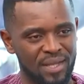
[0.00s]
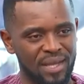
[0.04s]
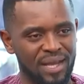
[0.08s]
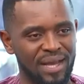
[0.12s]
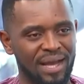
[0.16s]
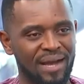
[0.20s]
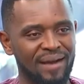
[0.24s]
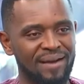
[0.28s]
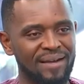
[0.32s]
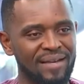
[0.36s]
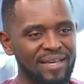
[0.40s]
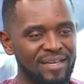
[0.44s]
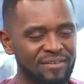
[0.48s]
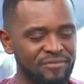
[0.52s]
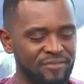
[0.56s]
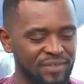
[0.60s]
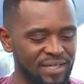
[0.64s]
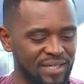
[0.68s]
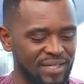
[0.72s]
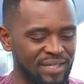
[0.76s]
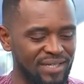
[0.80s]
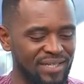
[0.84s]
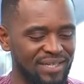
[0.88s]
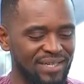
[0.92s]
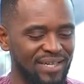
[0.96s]

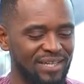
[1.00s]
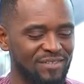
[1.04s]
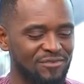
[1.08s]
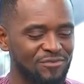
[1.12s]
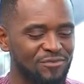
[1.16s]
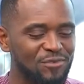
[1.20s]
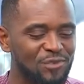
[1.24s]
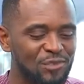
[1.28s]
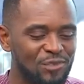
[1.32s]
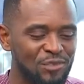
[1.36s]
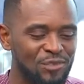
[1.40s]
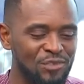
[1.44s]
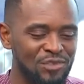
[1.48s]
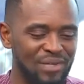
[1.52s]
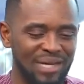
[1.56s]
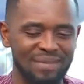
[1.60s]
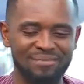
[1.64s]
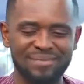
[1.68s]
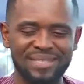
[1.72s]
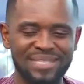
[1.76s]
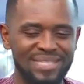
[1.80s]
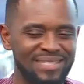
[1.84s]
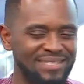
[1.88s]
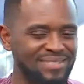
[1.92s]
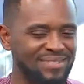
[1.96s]
However, a few, I
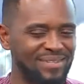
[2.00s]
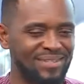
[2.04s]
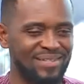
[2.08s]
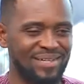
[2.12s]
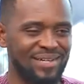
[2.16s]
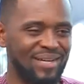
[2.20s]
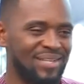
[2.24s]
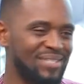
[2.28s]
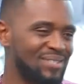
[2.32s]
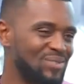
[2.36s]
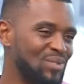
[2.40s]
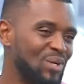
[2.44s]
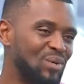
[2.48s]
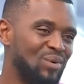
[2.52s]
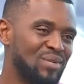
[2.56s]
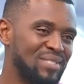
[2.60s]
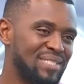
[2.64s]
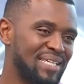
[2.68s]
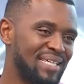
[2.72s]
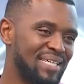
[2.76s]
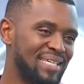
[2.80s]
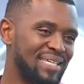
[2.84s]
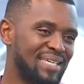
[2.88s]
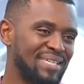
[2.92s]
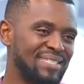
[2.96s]
mean, it's always
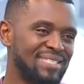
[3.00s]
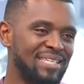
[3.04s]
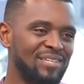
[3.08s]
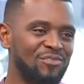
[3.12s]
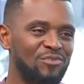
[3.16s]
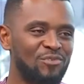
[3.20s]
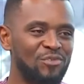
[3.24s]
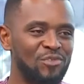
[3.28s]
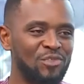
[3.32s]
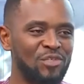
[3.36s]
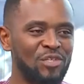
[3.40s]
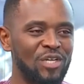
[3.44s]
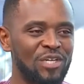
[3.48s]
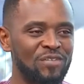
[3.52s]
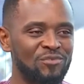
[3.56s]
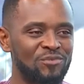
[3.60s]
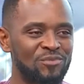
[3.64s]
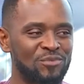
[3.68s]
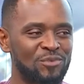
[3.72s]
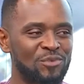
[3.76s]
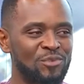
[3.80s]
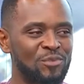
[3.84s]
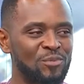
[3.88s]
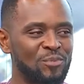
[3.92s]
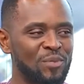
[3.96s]
the case. A
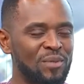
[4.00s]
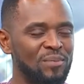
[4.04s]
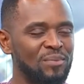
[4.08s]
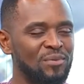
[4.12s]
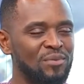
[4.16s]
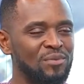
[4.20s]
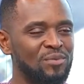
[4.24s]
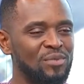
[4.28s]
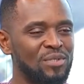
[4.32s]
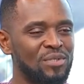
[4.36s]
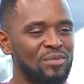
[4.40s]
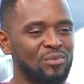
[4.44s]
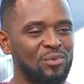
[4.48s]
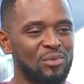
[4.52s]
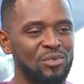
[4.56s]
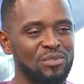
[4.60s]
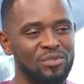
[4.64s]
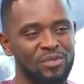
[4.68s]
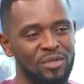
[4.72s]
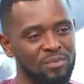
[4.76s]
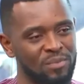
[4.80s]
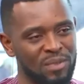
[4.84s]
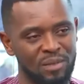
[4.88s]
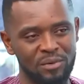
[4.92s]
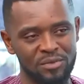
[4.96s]
few people would
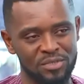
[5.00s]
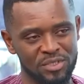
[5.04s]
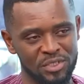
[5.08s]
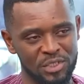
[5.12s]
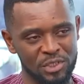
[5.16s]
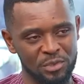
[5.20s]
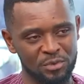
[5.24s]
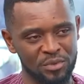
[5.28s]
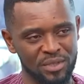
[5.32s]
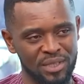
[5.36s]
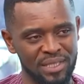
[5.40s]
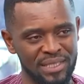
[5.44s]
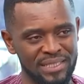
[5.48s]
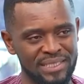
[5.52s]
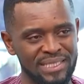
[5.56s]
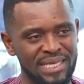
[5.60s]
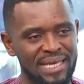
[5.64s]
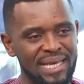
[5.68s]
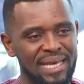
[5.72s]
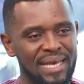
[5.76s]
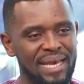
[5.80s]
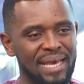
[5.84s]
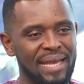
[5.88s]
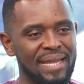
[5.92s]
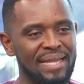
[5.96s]
not be able to deal with it,
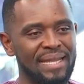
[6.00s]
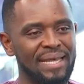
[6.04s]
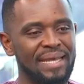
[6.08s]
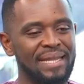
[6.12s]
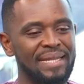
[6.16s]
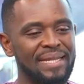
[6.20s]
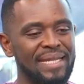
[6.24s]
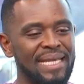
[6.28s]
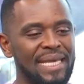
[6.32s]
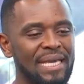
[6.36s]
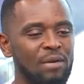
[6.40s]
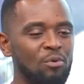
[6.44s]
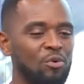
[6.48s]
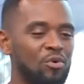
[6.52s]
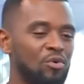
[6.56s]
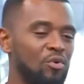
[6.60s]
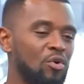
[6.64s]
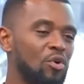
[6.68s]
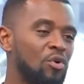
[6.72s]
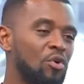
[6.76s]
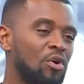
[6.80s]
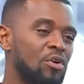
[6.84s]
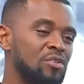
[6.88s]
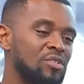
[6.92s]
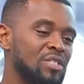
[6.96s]
and then they would
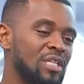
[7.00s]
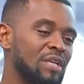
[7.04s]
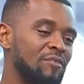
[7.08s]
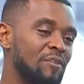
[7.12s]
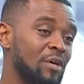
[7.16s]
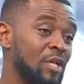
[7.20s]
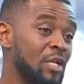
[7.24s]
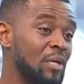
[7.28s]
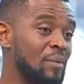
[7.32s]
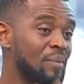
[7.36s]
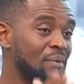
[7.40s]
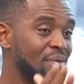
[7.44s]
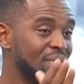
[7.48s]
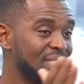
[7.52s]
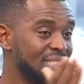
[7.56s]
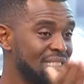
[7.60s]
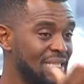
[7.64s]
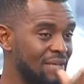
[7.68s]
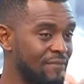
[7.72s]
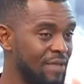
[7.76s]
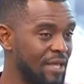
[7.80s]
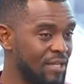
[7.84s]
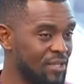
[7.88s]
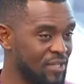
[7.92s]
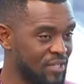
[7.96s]
go on to develop
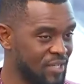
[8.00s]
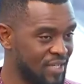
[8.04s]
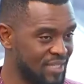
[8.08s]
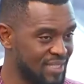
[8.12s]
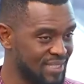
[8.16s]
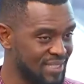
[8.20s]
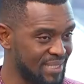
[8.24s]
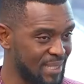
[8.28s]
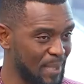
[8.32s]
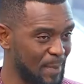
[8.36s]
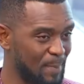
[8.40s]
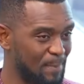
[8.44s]
cervical cancer,